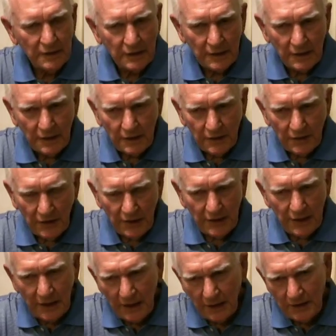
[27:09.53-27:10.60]
Mm-hmm. Then
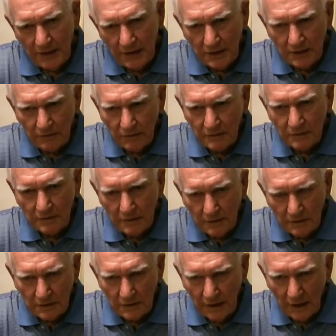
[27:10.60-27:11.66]
they had these
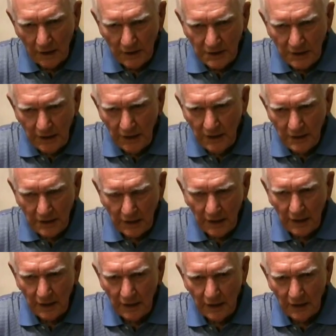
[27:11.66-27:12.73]
LSTs that
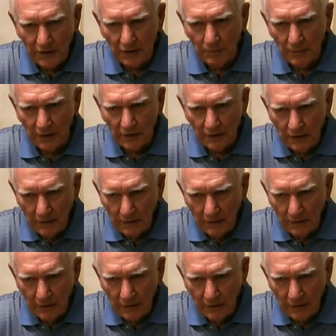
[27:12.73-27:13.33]
had nothing but